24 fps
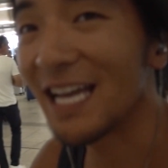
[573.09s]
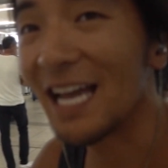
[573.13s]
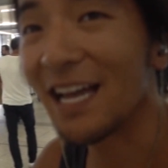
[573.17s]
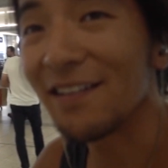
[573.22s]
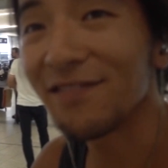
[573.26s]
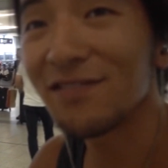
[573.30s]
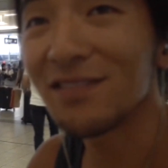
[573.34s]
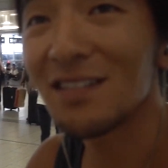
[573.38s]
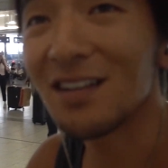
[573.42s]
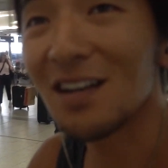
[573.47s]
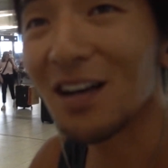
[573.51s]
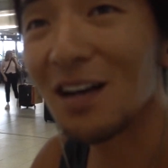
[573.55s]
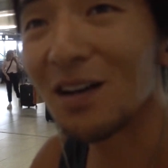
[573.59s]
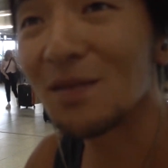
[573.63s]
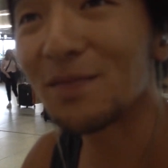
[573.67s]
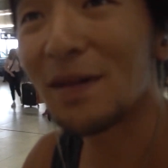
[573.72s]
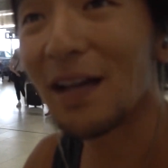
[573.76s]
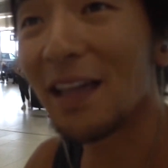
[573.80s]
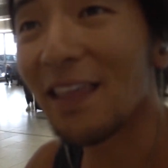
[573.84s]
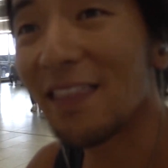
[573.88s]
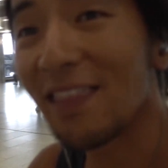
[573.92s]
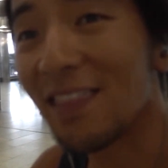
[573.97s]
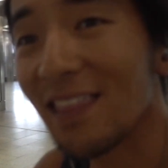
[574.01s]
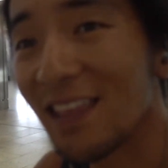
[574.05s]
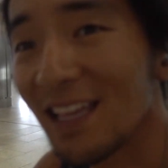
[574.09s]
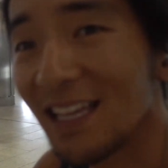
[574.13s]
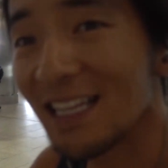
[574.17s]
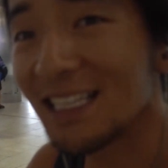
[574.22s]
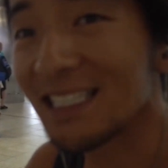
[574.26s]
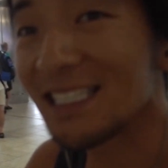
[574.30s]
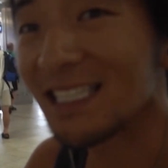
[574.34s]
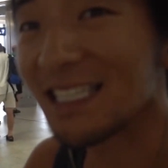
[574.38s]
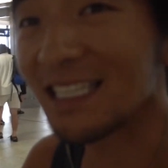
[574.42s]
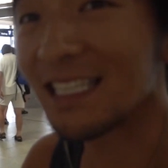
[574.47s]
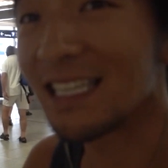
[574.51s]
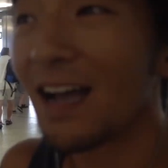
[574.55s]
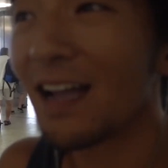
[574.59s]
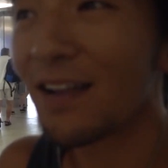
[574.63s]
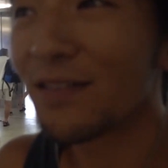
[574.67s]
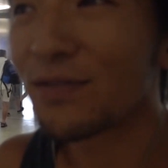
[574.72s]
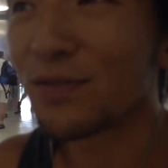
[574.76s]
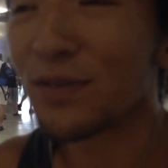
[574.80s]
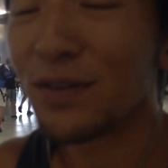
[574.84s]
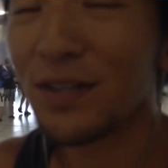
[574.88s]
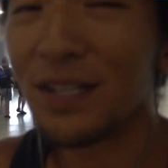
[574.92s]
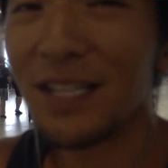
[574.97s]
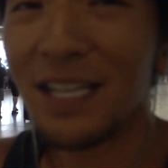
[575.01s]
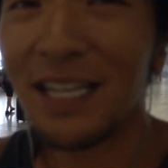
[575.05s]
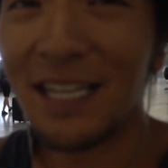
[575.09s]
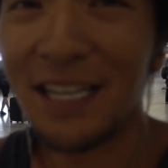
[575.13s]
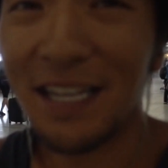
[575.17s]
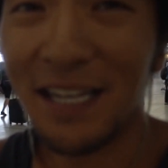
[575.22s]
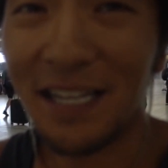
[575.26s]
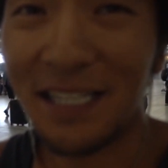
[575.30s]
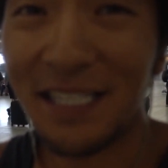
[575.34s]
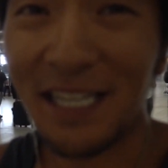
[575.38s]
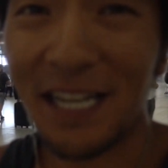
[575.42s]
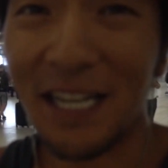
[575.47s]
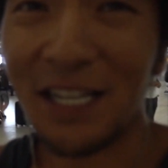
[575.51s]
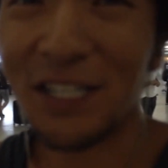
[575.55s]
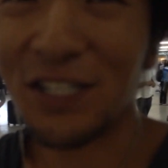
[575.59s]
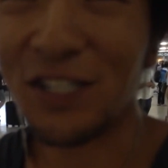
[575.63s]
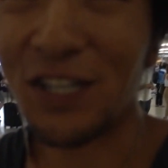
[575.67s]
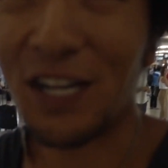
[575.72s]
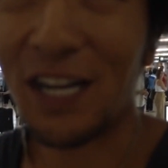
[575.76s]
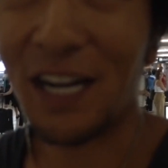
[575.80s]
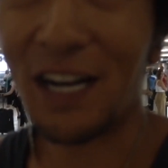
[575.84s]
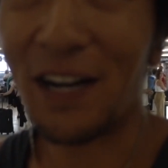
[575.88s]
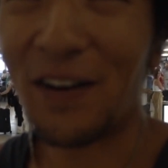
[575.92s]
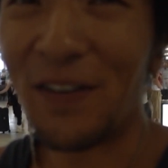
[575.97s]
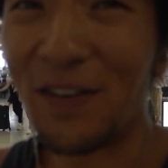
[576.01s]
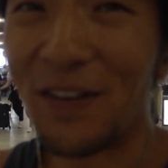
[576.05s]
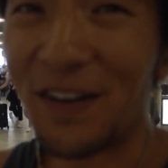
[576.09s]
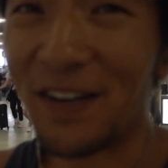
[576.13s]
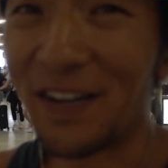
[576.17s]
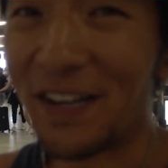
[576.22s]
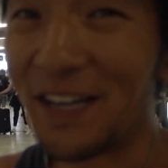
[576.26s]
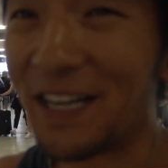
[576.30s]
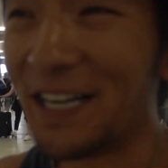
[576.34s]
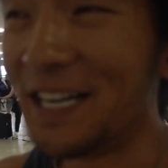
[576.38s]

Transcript: I have all my things and I really need to take a shower.